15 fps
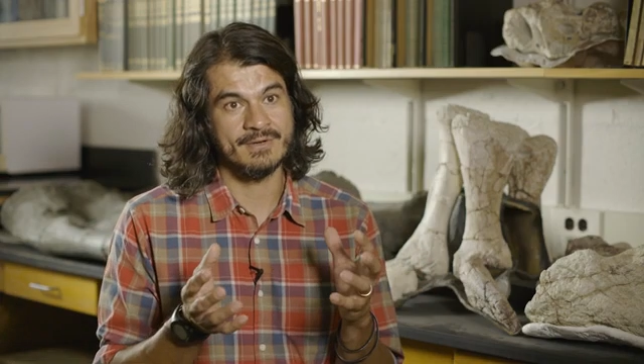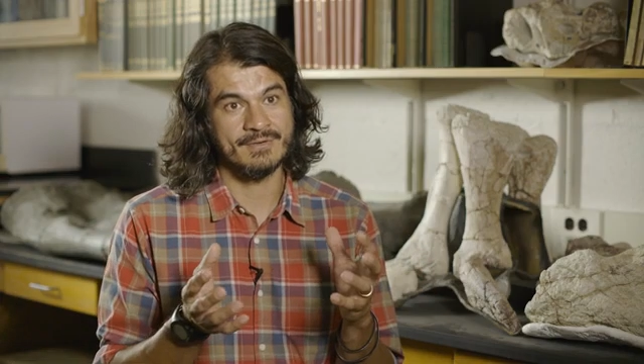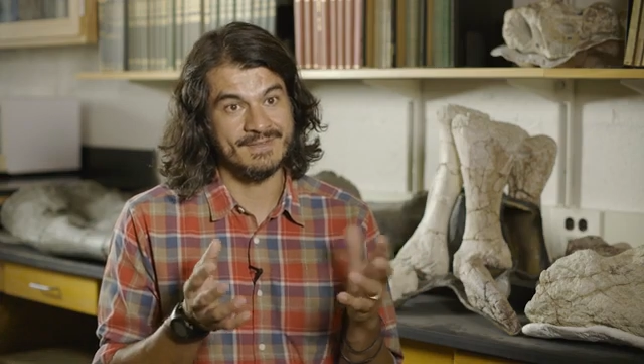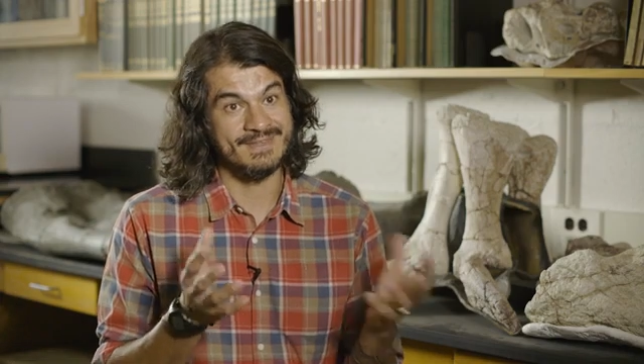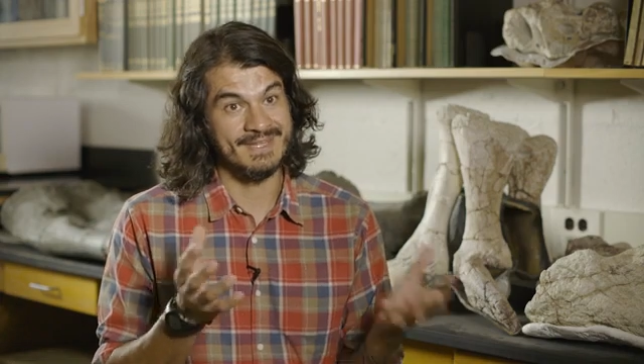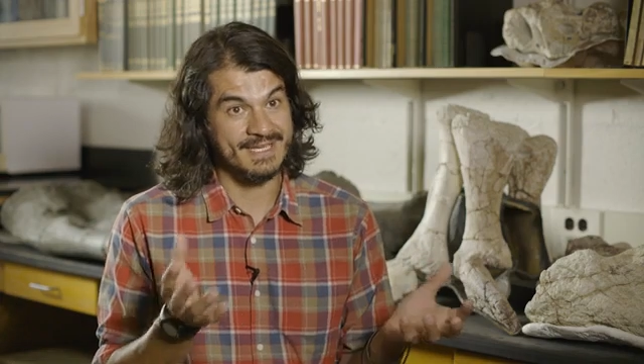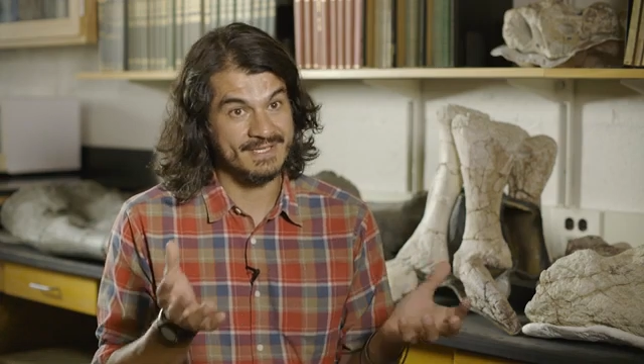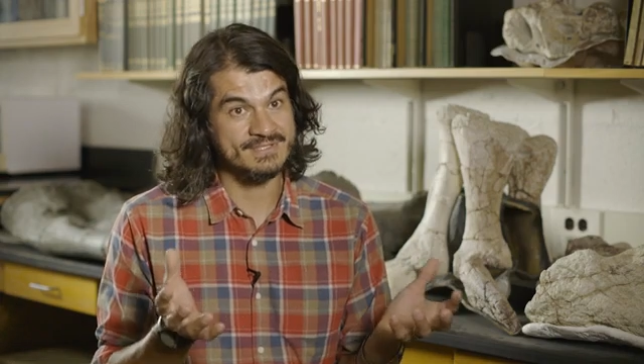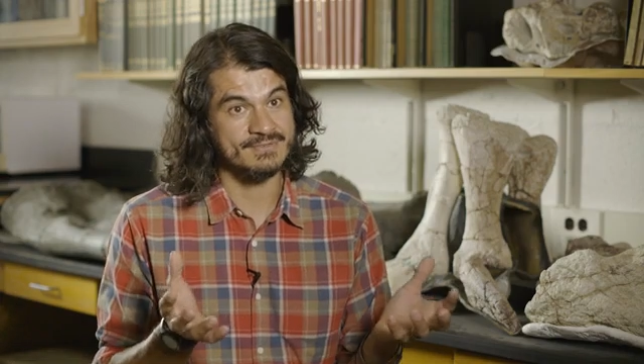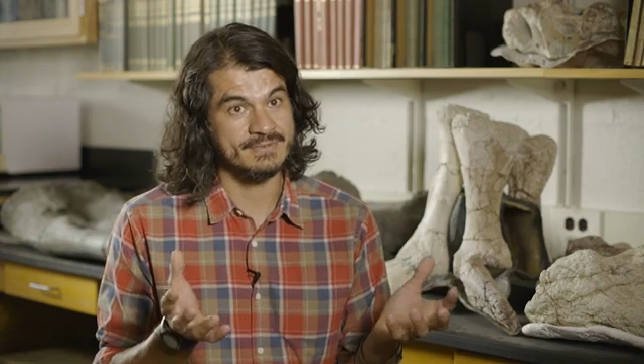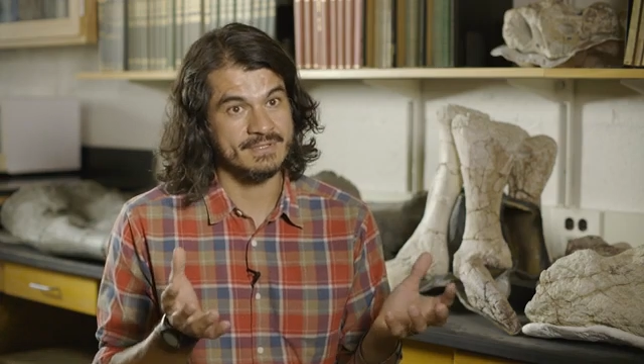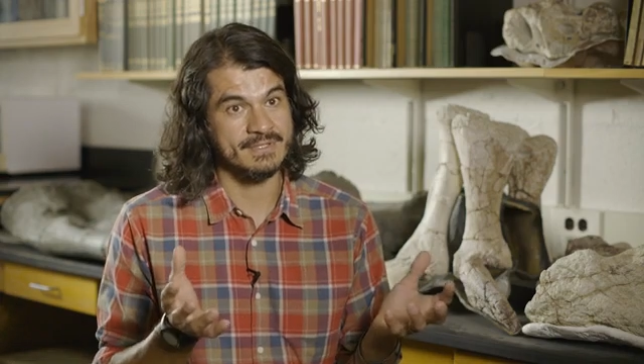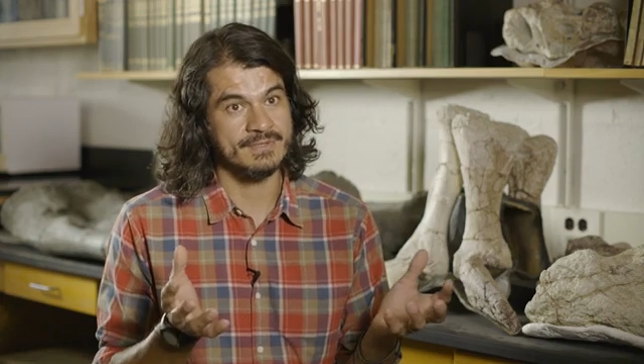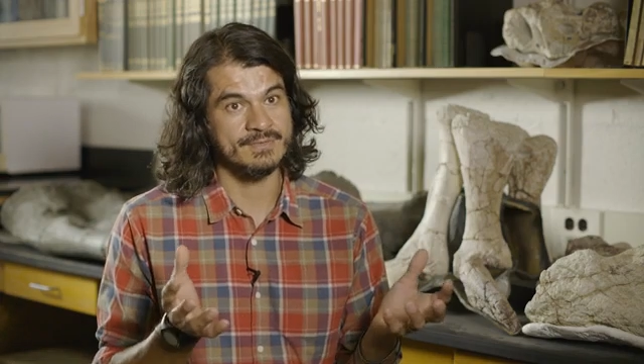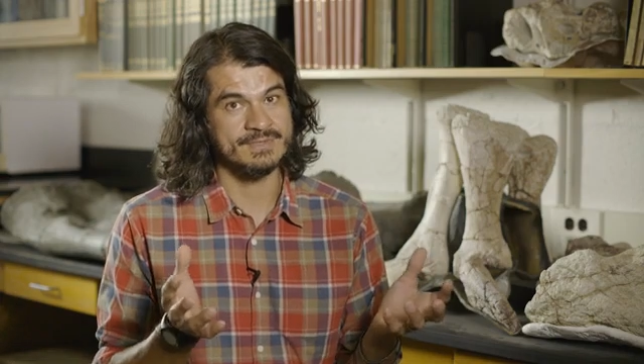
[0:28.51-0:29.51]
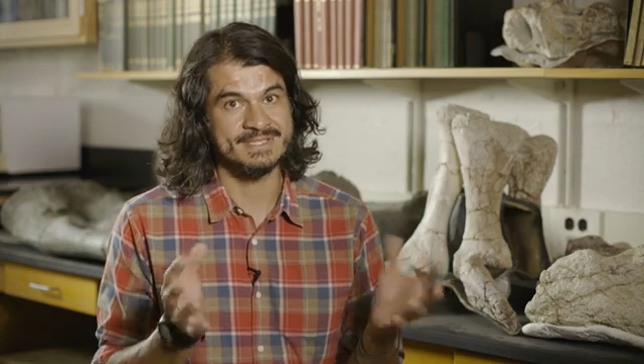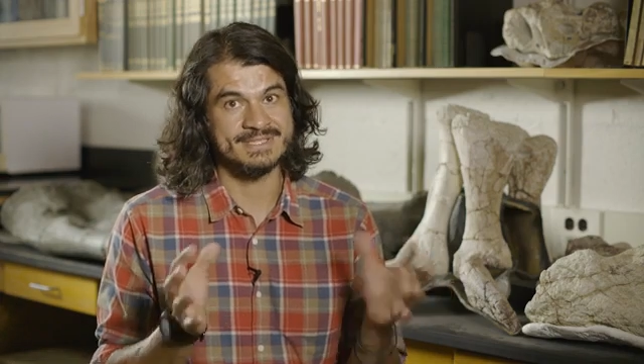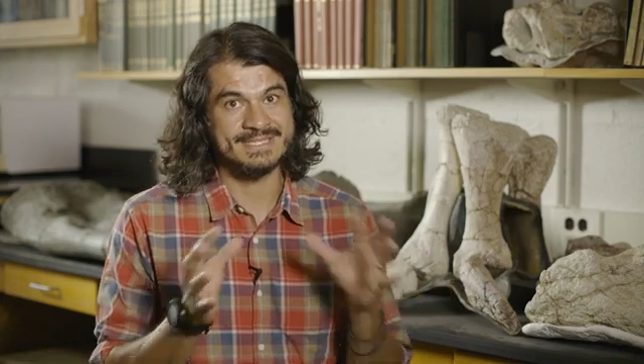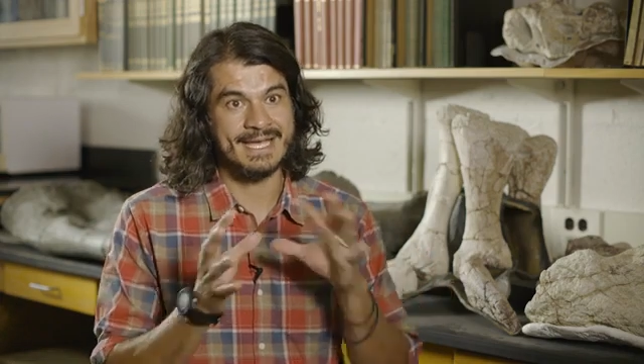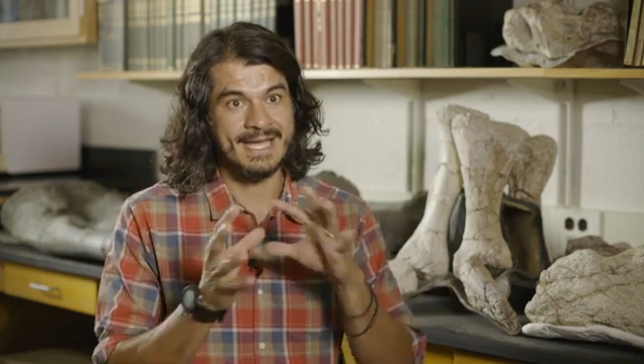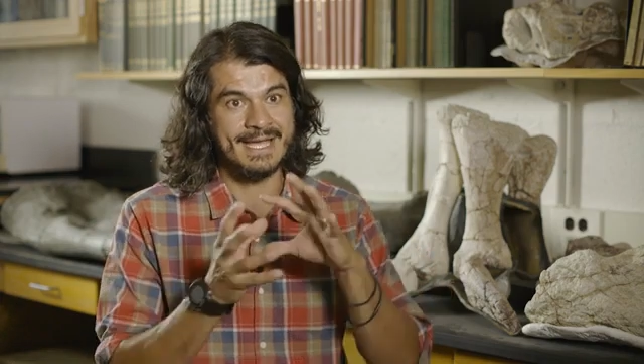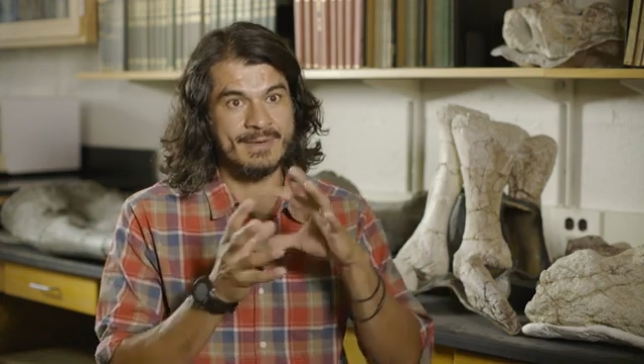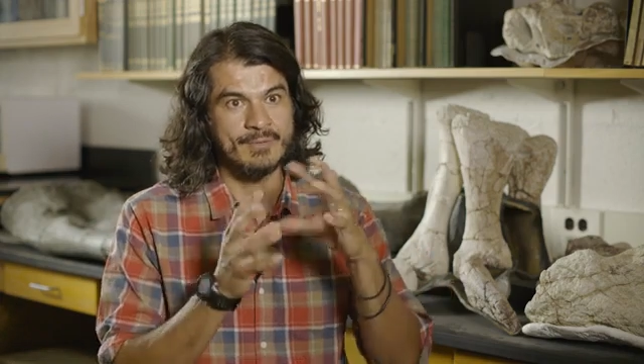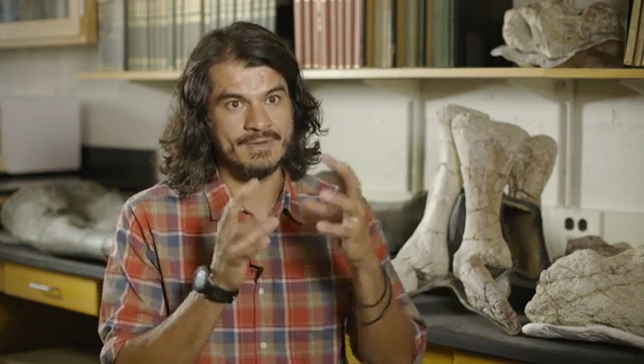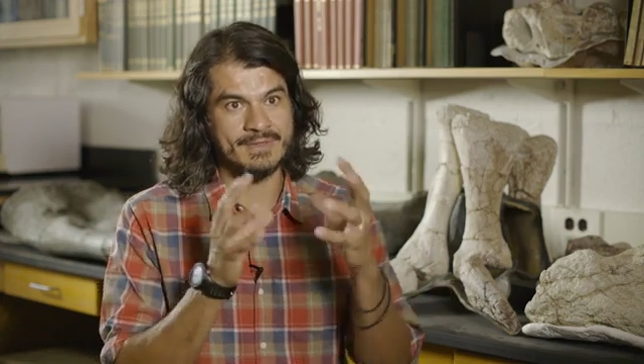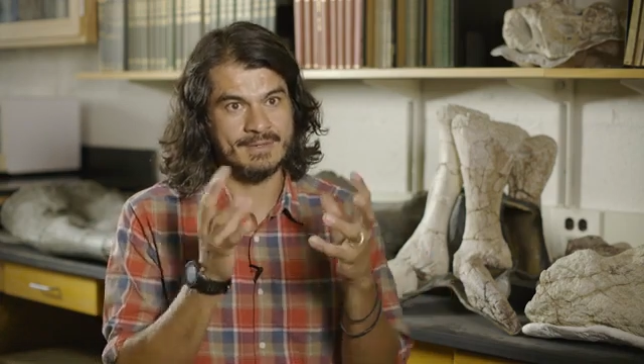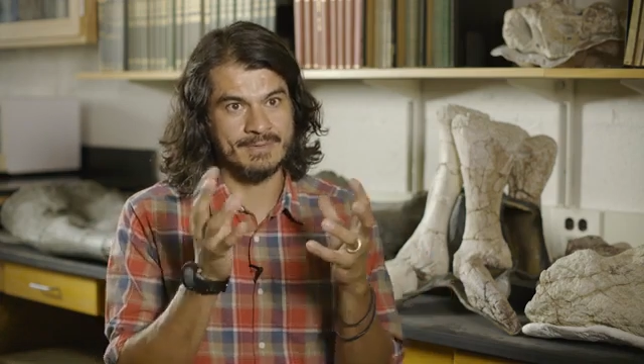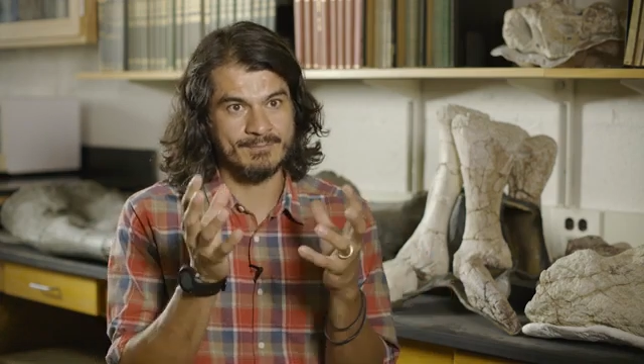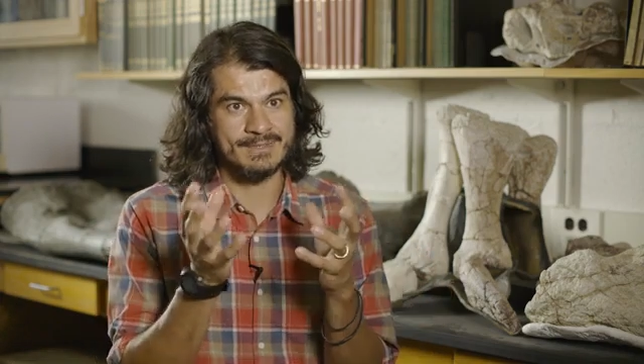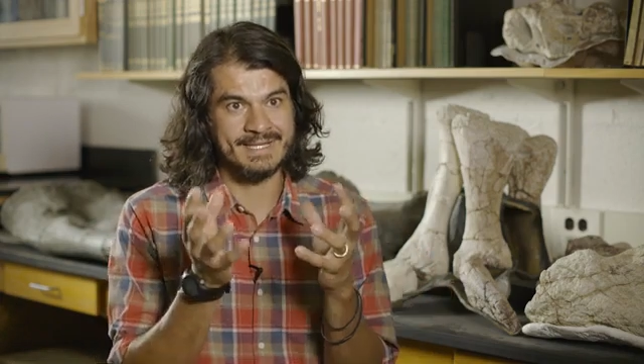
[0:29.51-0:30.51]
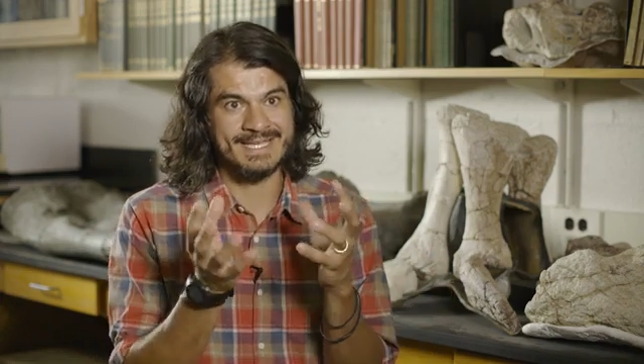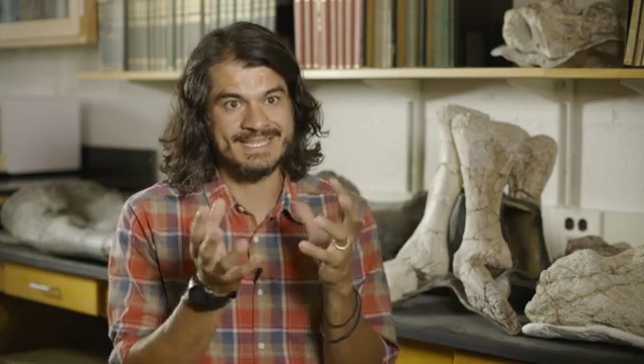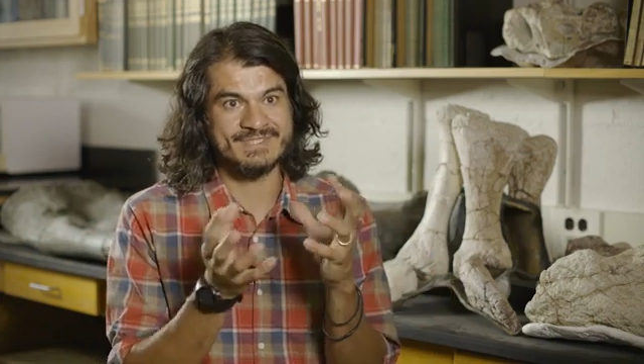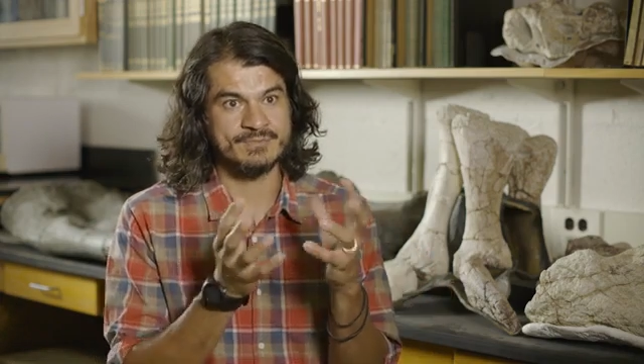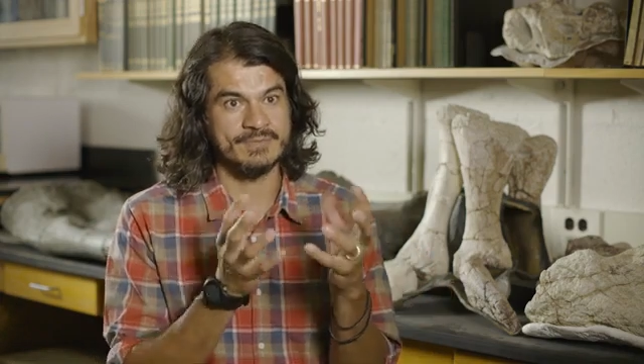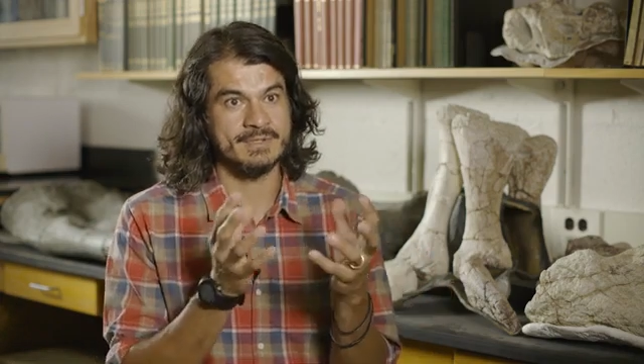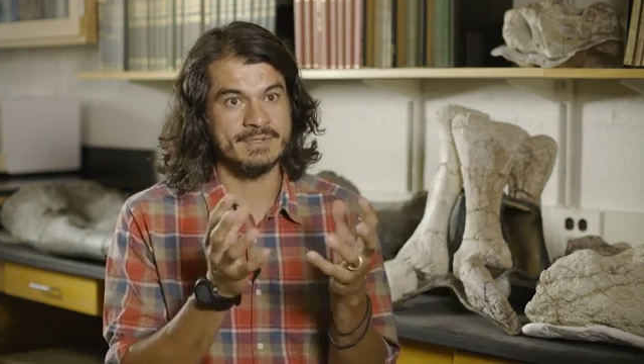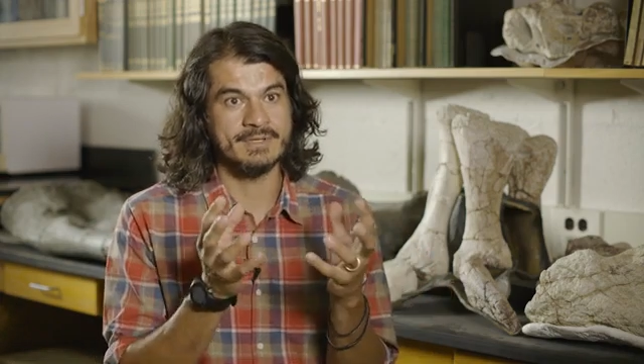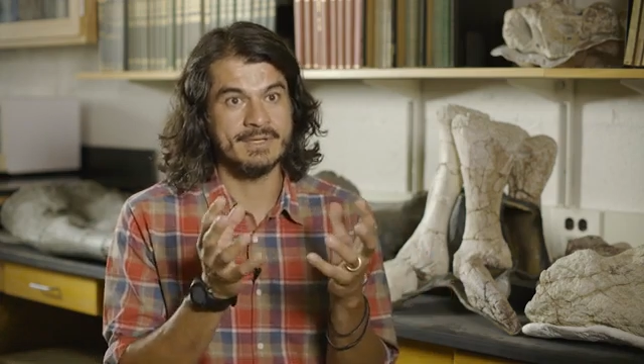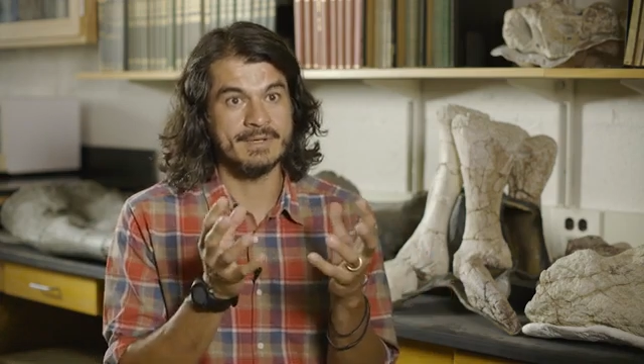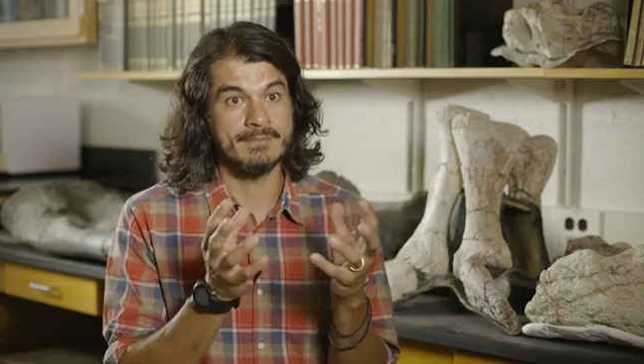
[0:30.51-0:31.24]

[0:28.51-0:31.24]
or the dinosaur era, was a time when the plates were